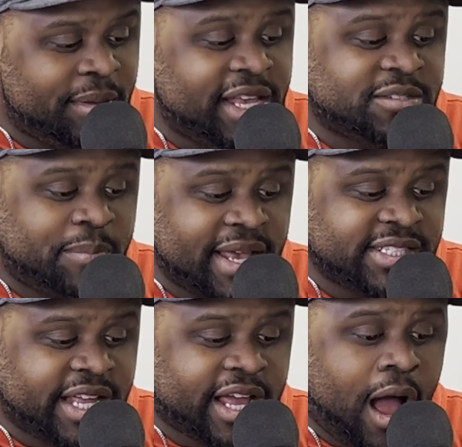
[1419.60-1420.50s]
He's
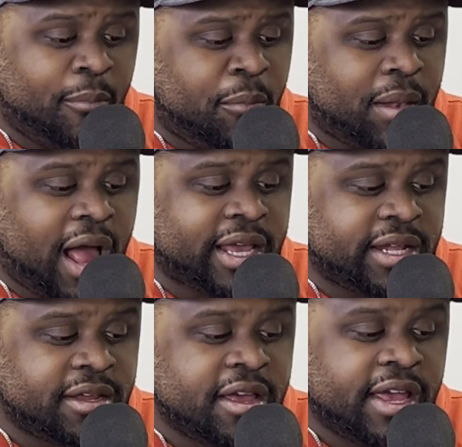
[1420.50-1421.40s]
best at combo
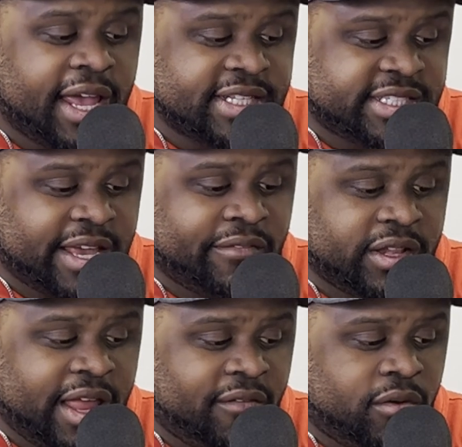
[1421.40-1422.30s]
blocking and
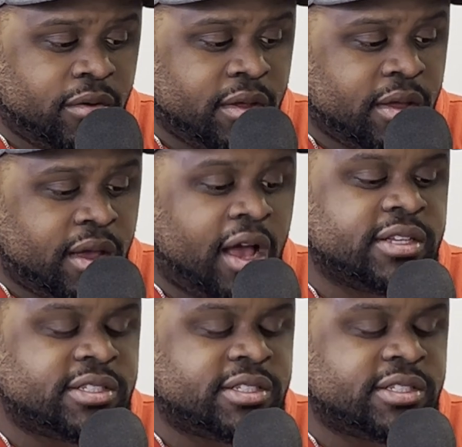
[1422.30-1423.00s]
second level. He